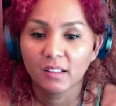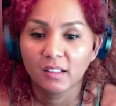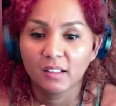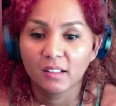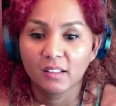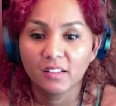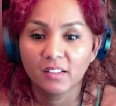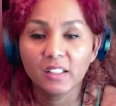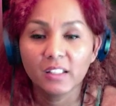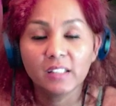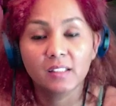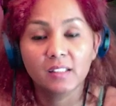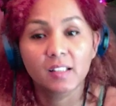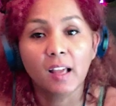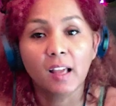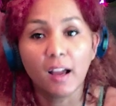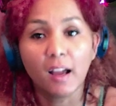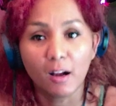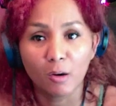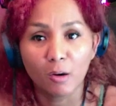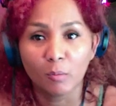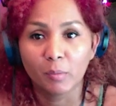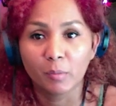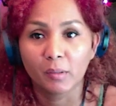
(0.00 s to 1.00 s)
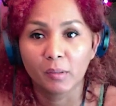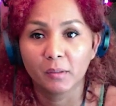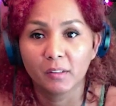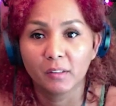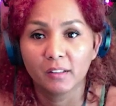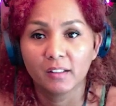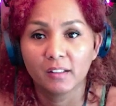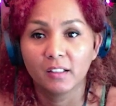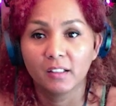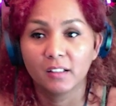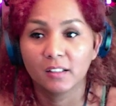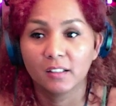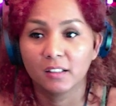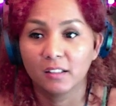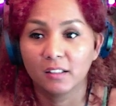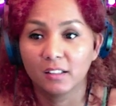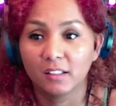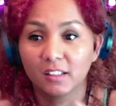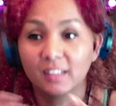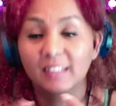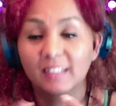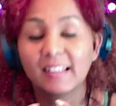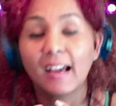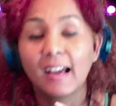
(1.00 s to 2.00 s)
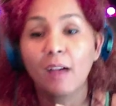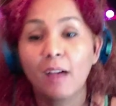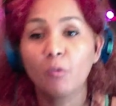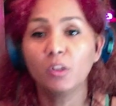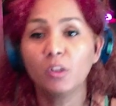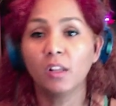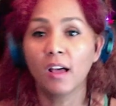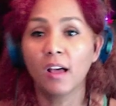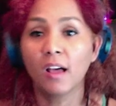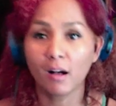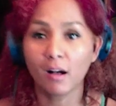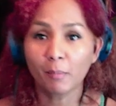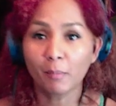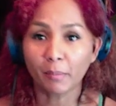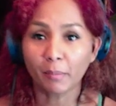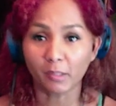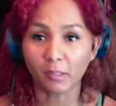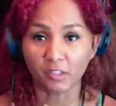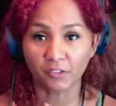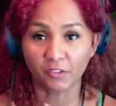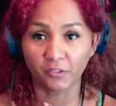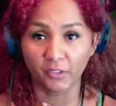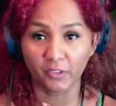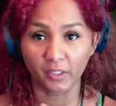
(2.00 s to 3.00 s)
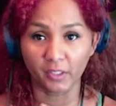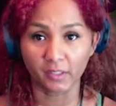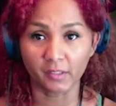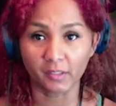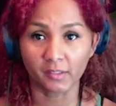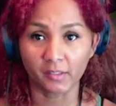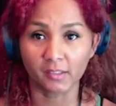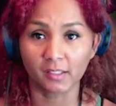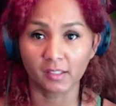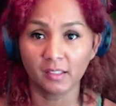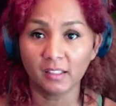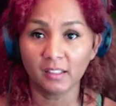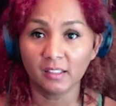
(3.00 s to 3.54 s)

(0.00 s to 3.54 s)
this help that will help us first,